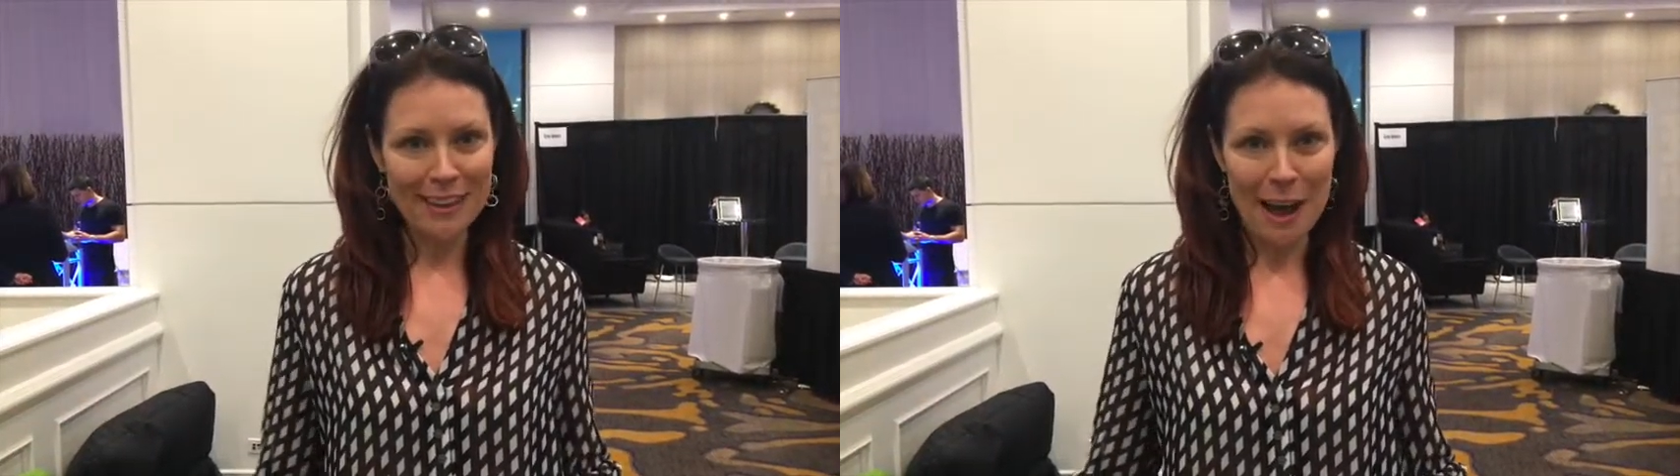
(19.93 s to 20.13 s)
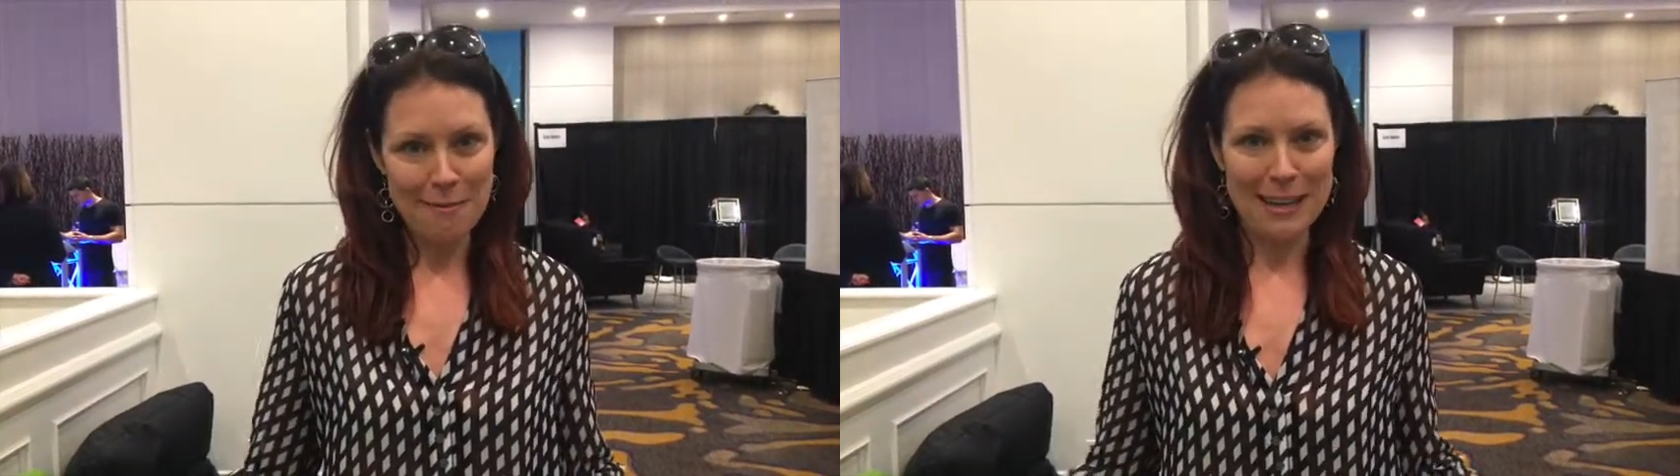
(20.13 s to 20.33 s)

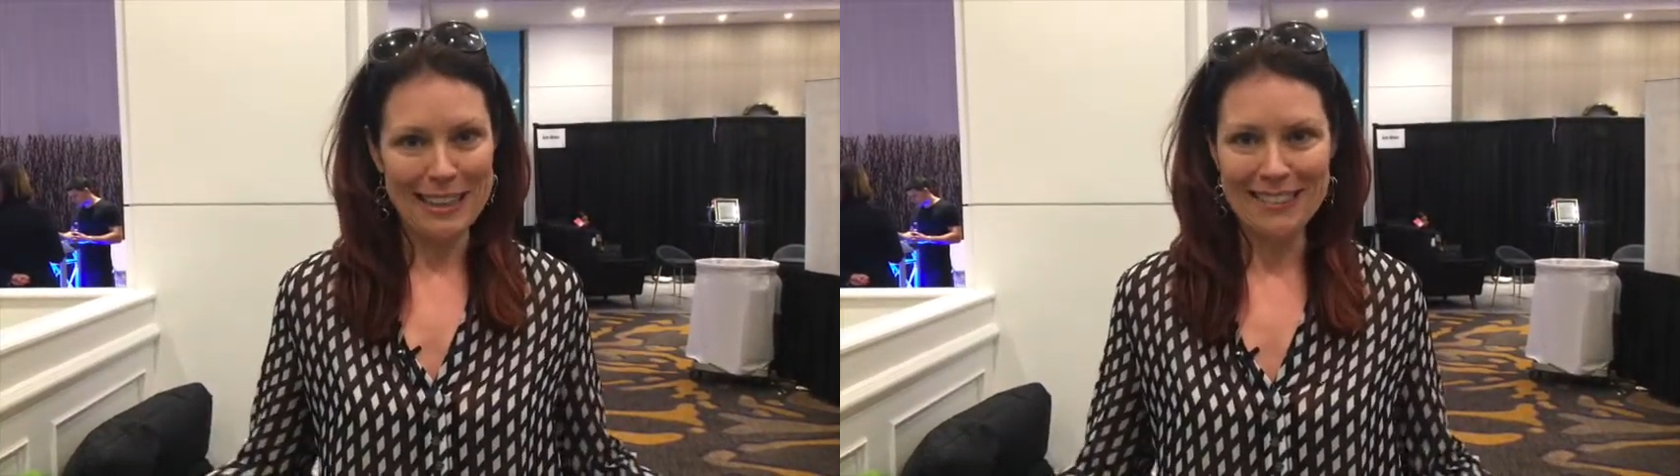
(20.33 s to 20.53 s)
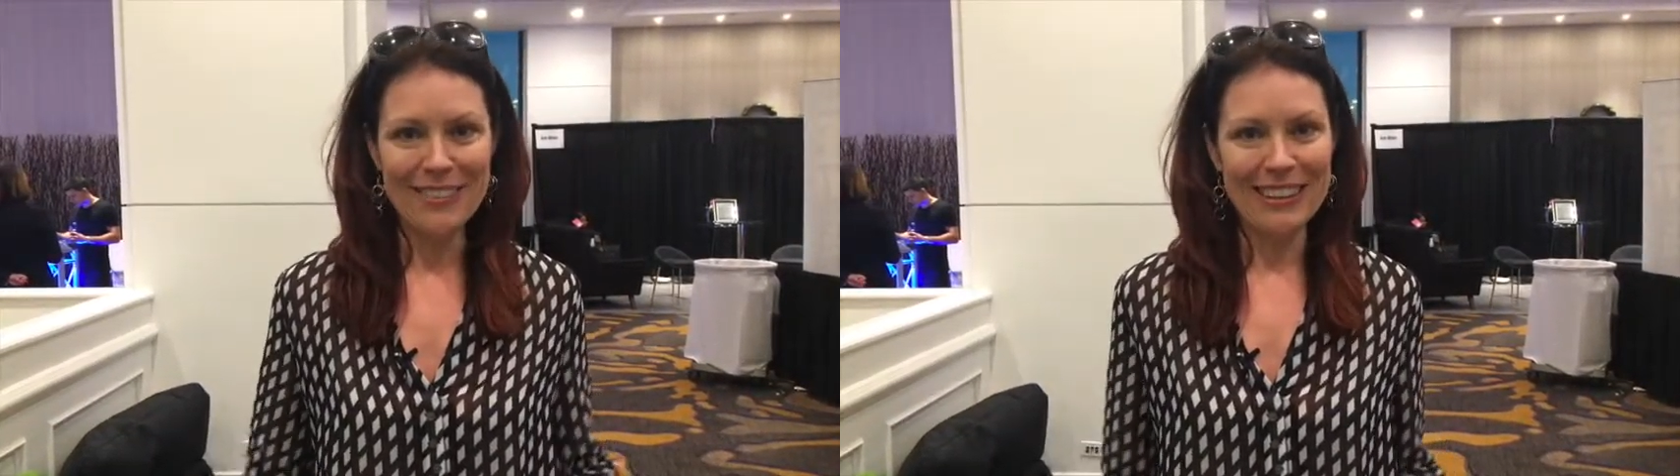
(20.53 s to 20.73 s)
lobby
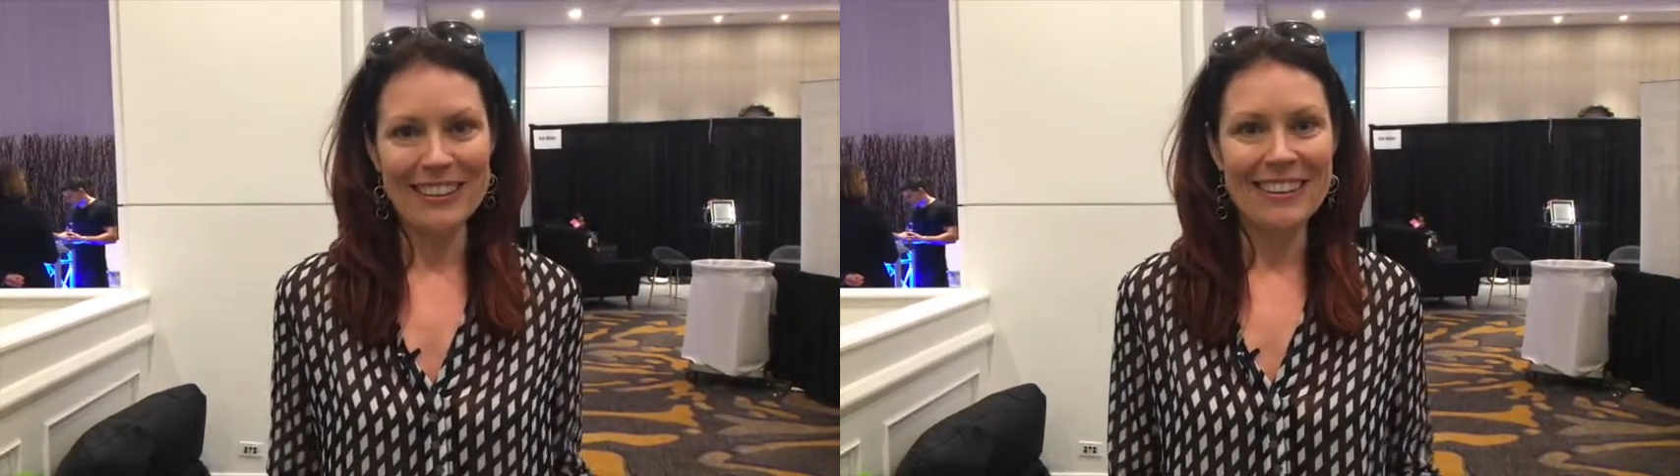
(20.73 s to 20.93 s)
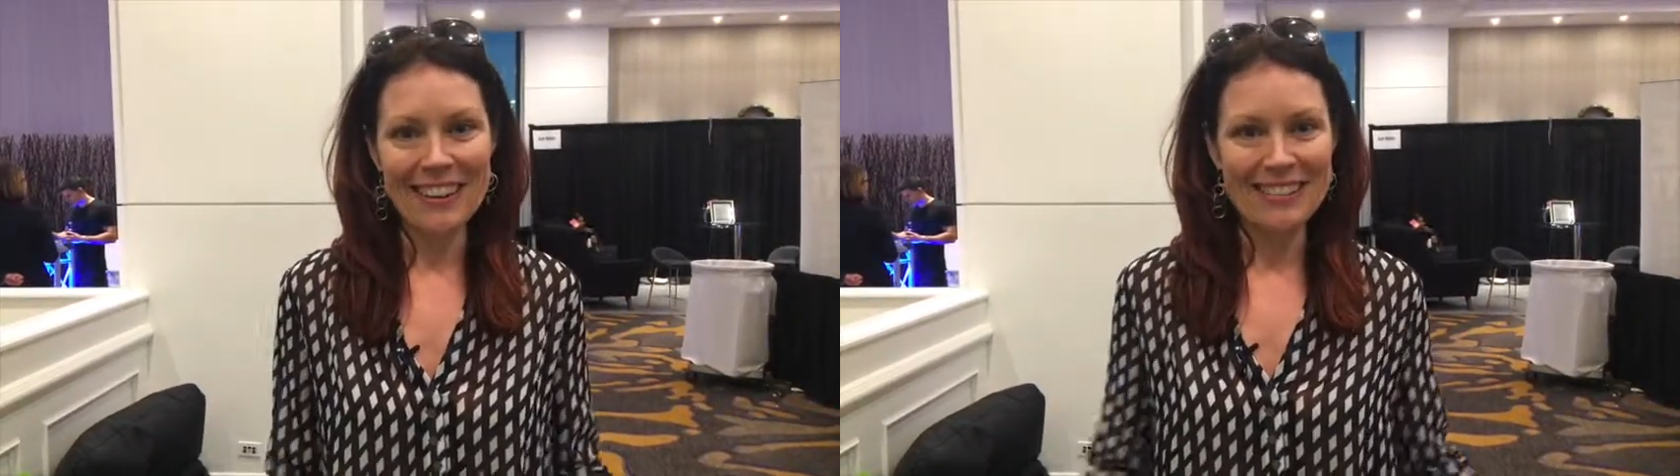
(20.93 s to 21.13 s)

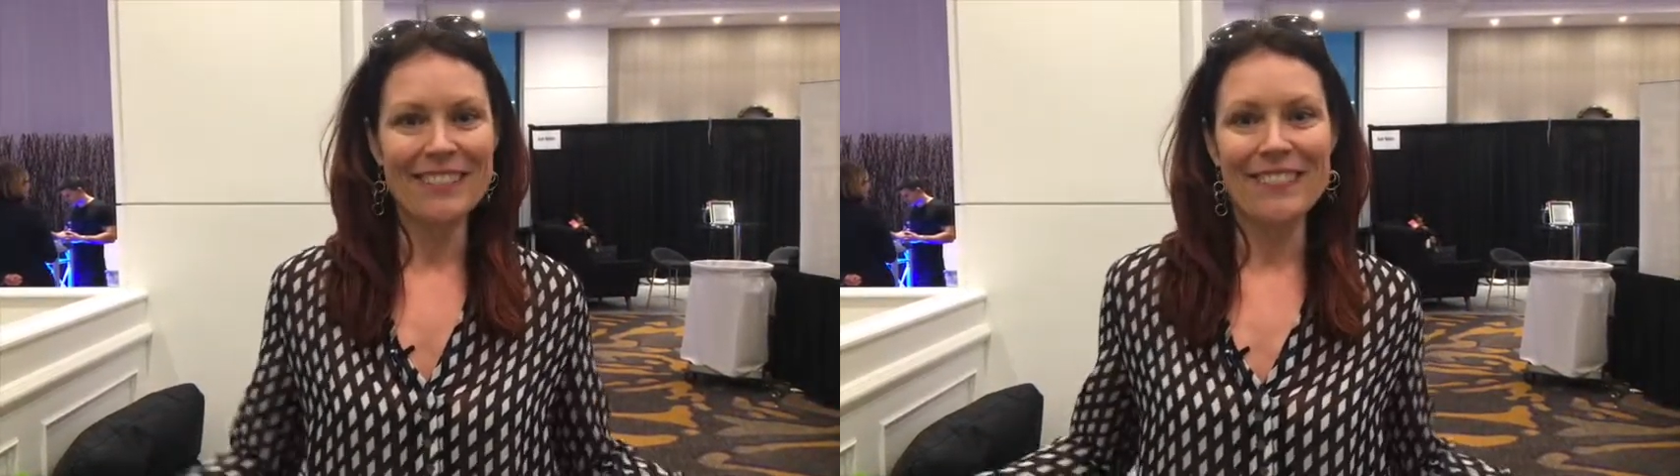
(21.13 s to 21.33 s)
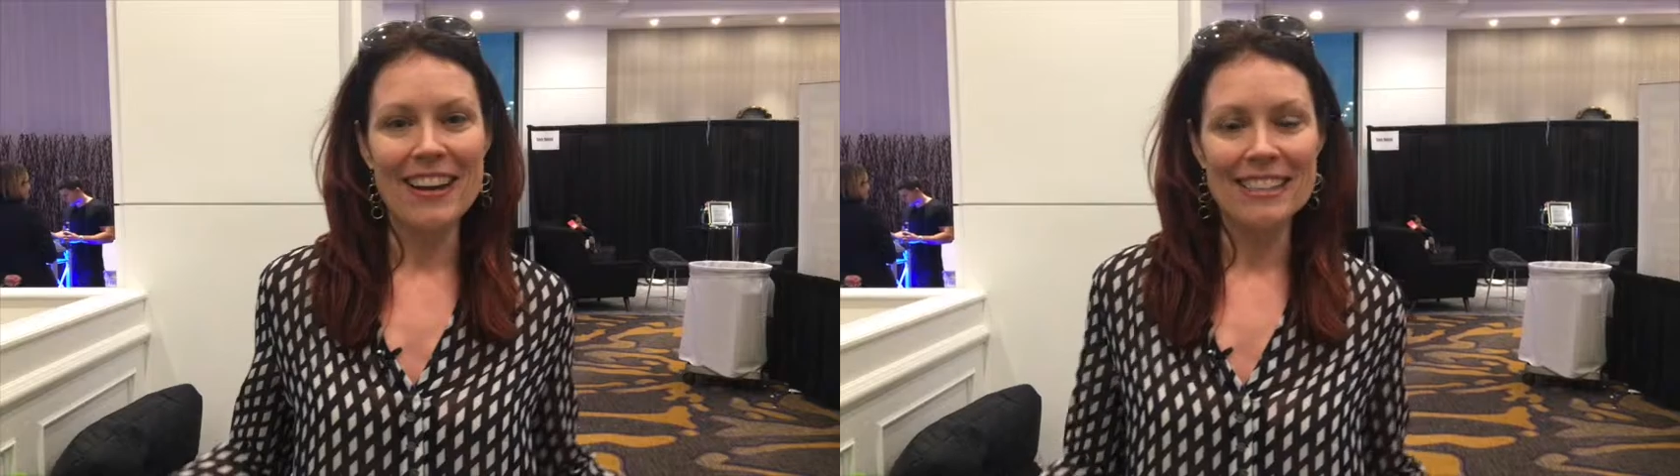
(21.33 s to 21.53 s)
with nothing
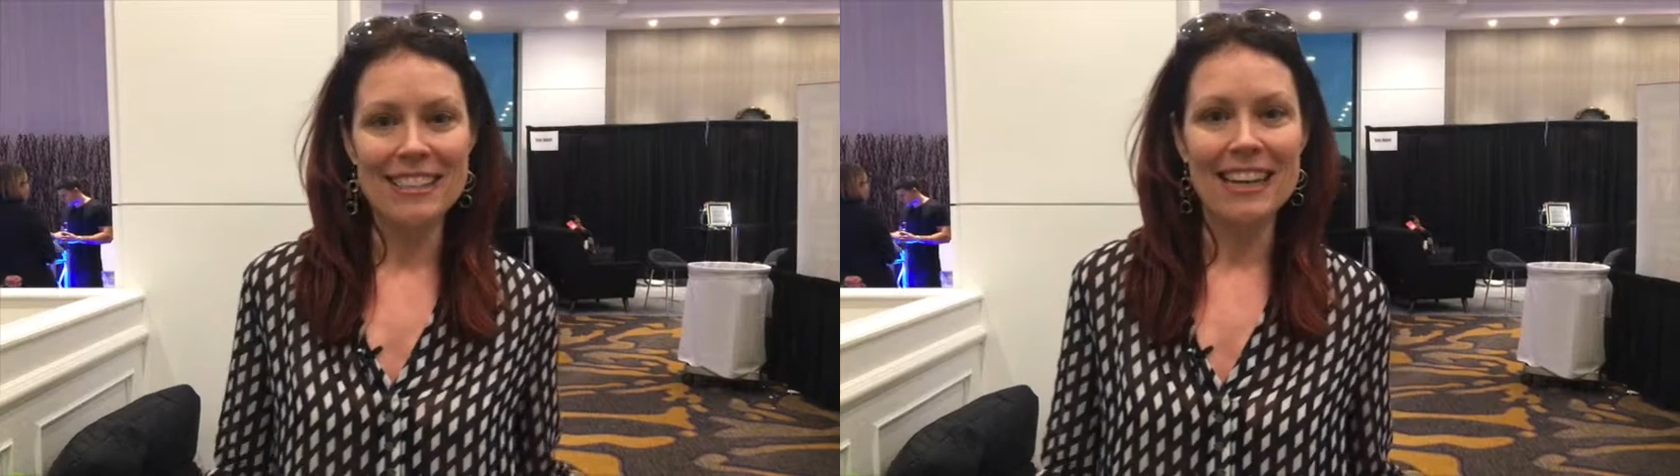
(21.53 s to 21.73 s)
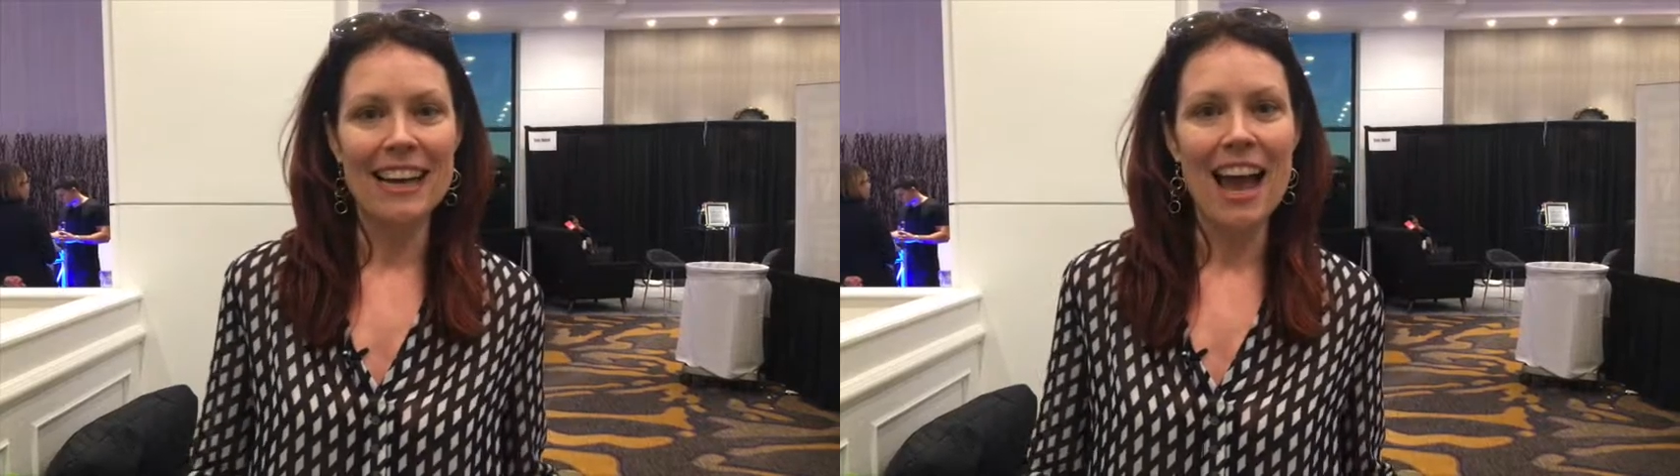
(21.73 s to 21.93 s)

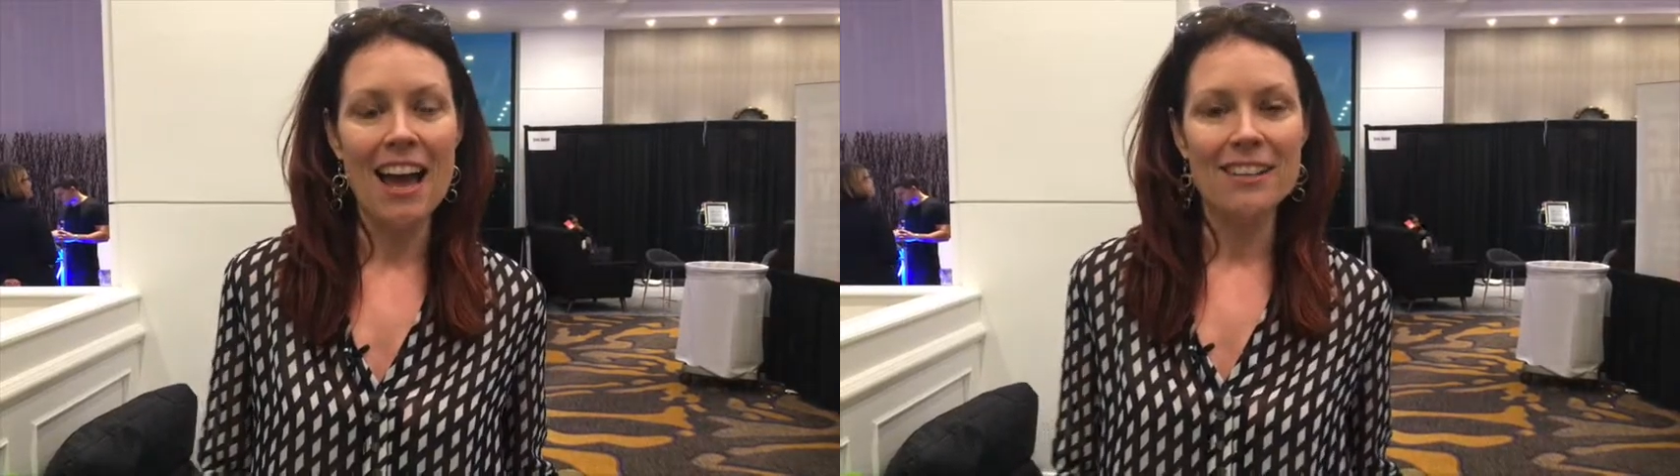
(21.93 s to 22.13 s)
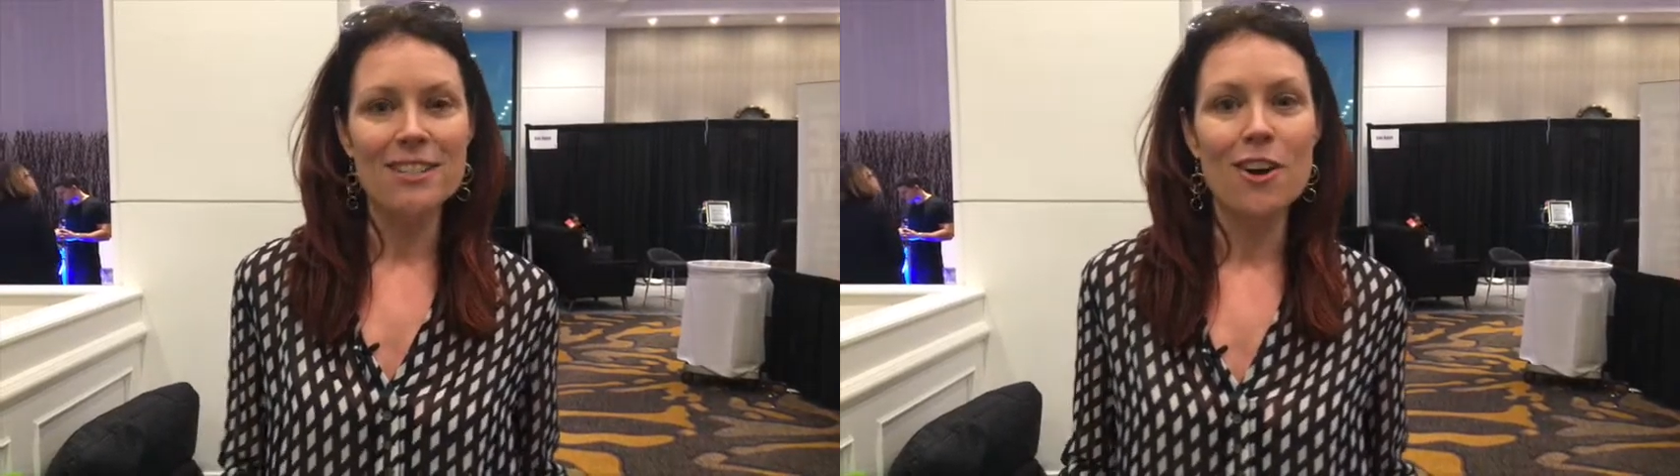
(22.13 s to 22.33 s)
fancy and